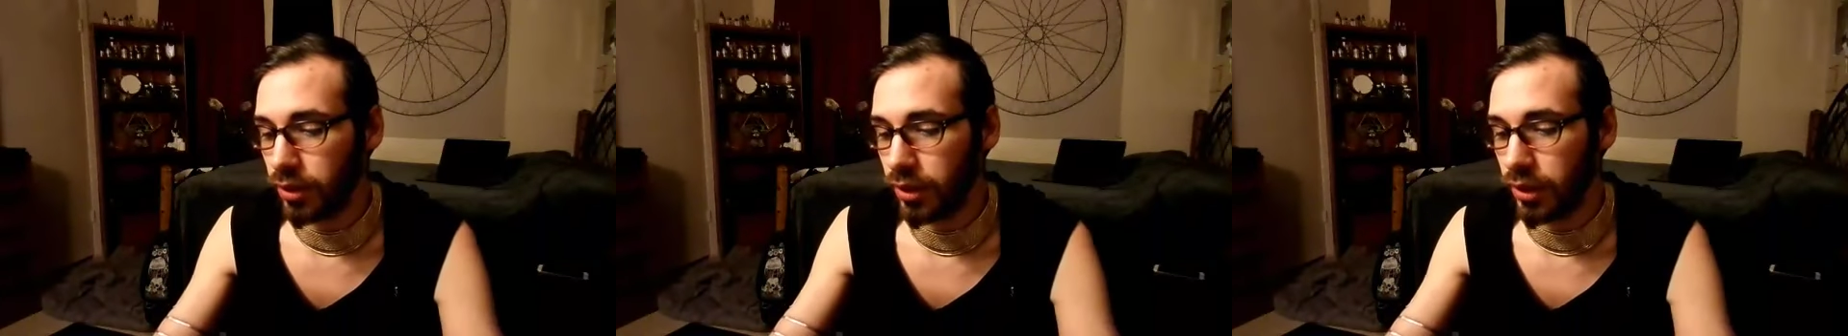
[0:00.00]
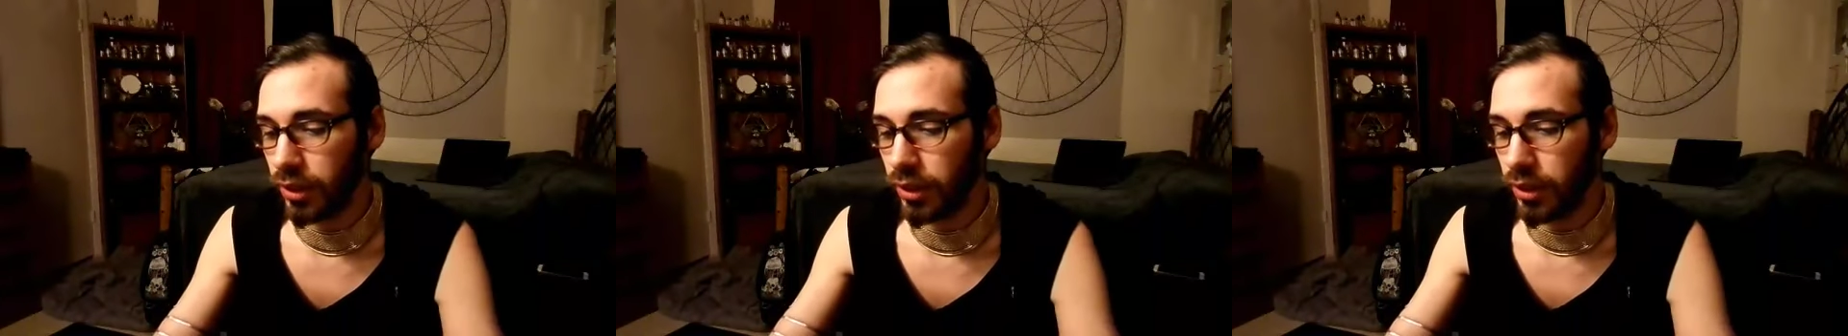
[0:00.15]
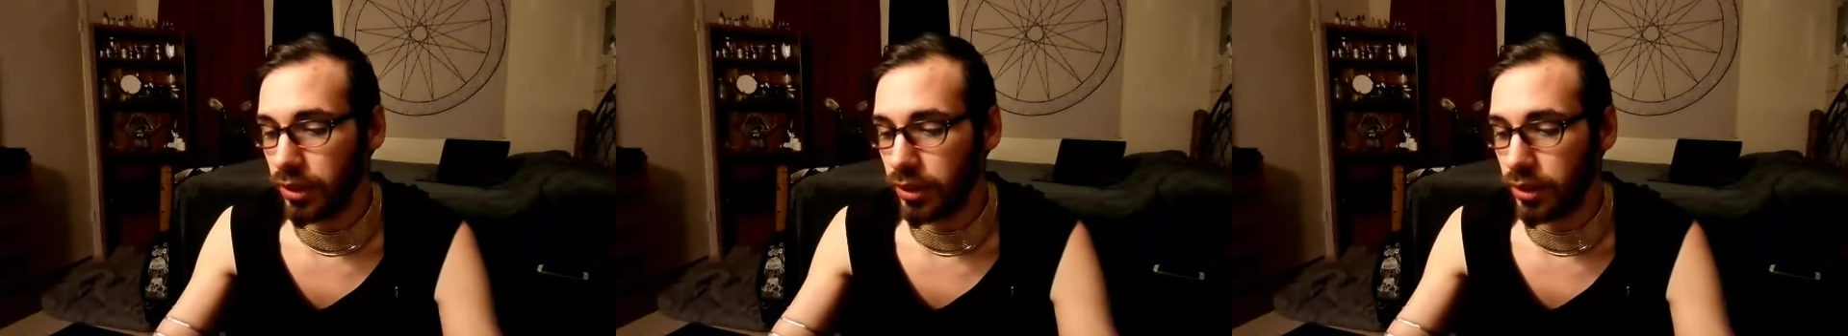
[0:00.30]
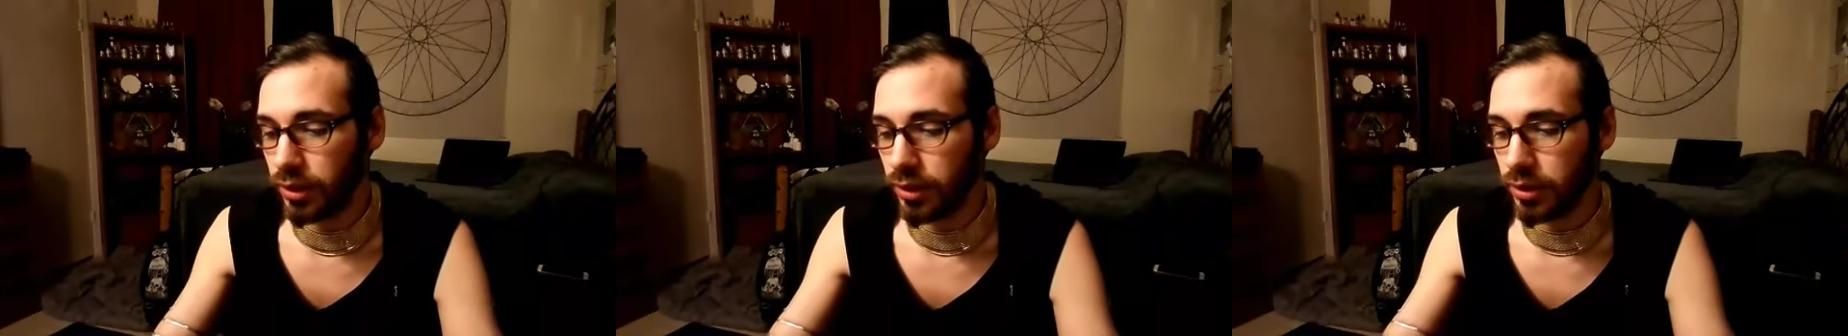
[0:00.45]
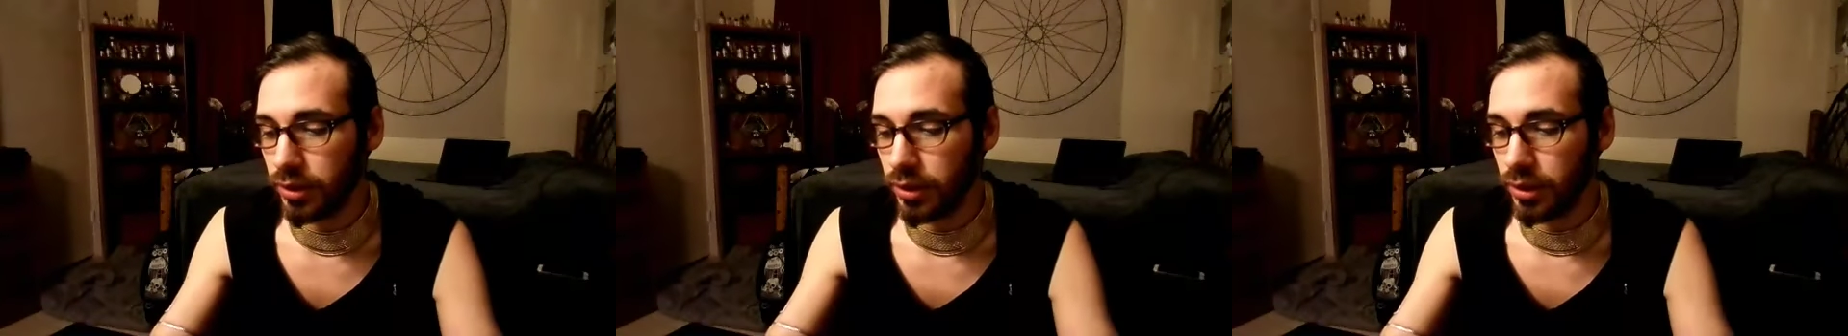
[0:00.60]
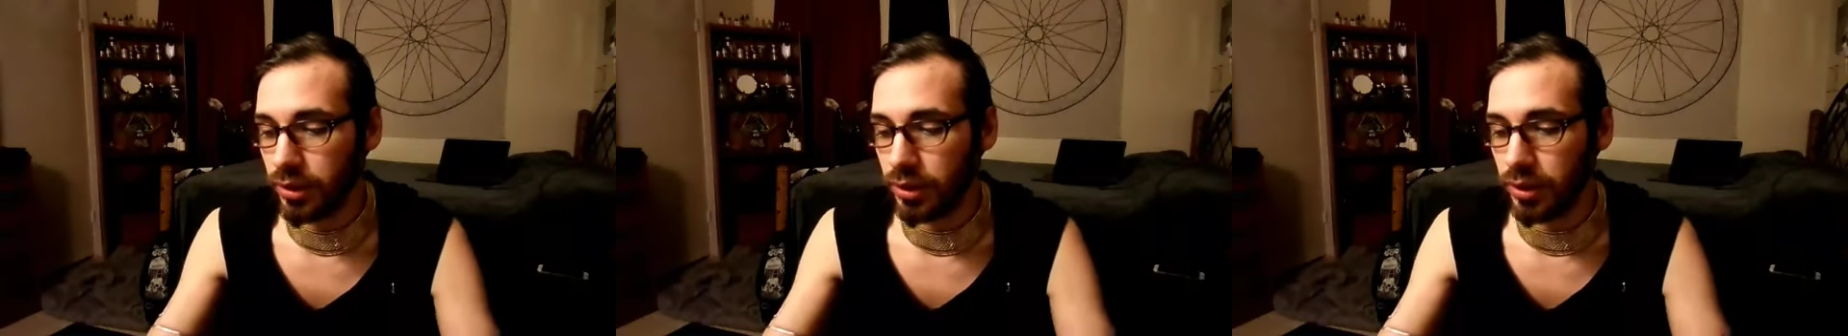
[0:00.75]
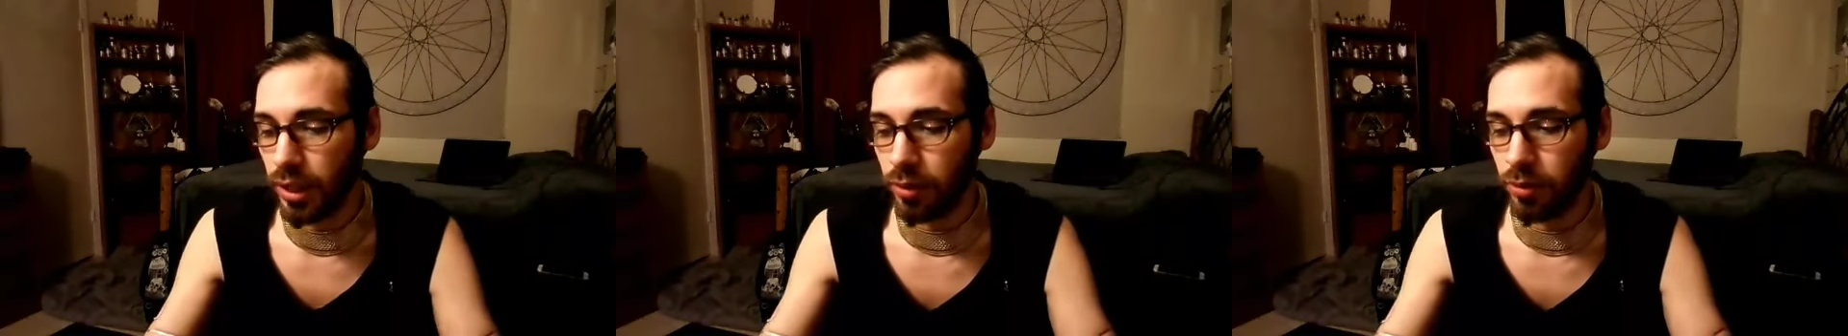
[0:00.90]
is
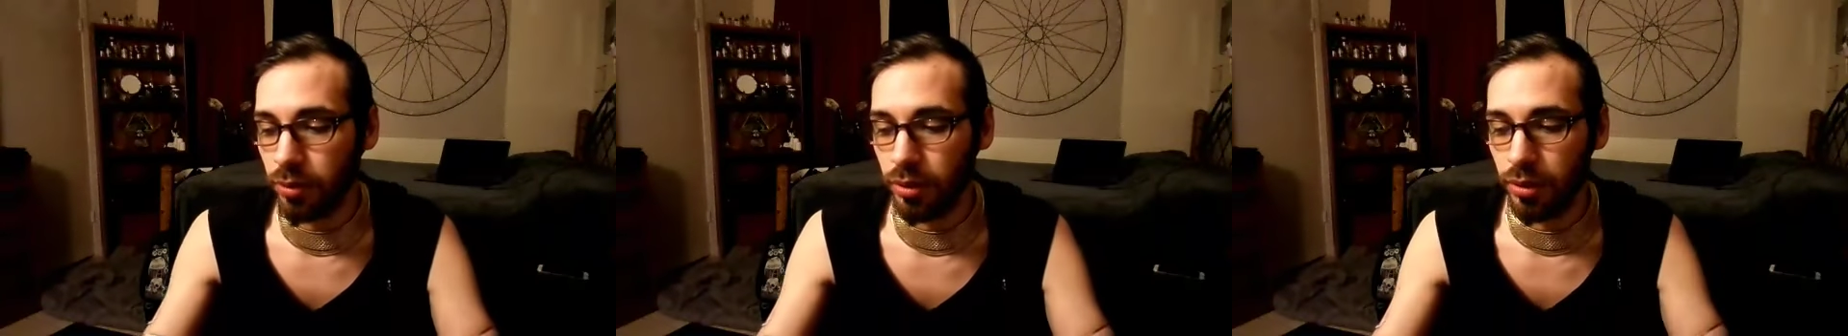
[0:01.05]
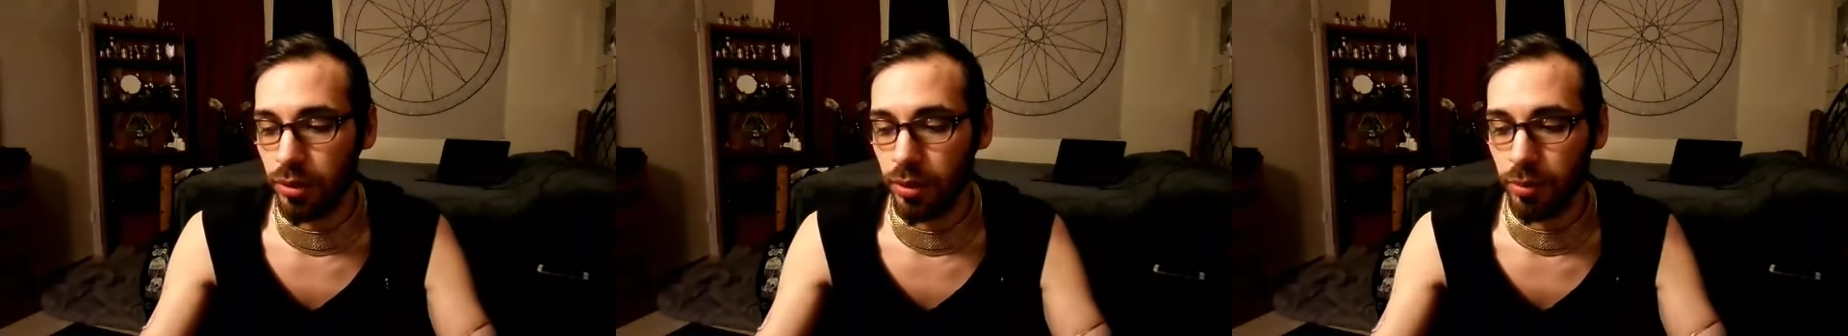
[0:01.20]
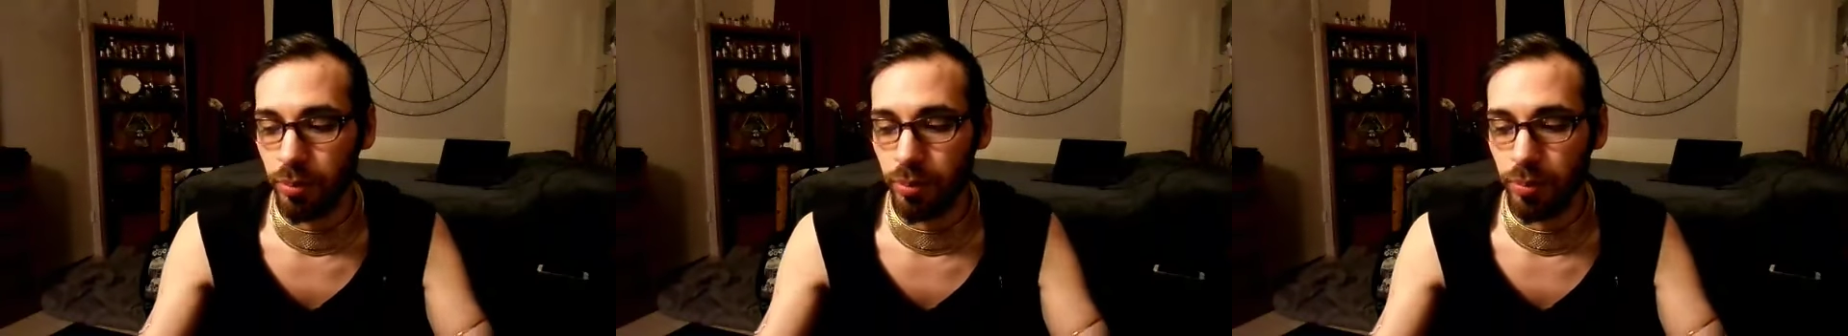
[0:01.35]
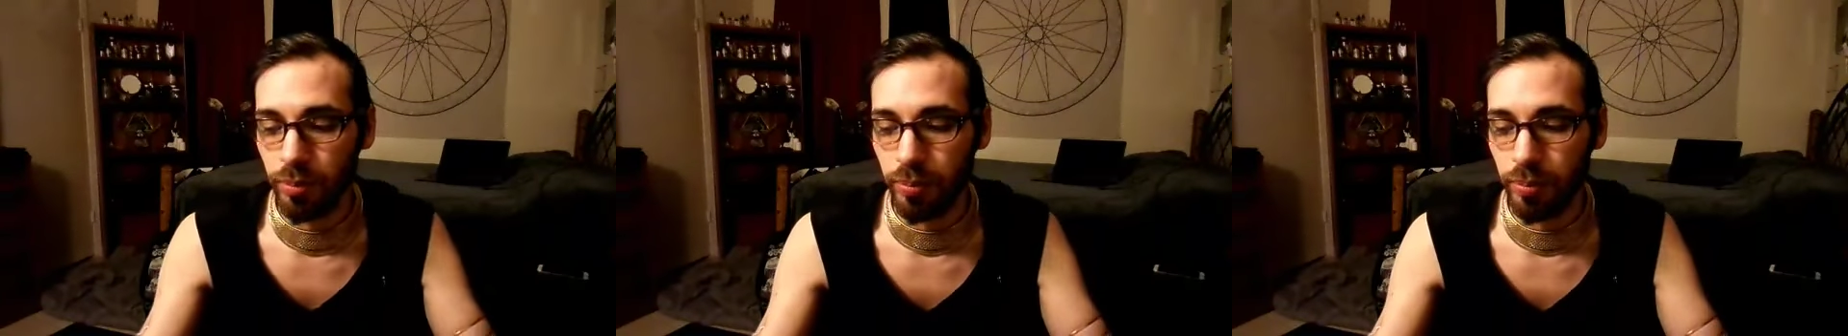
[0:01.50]
that will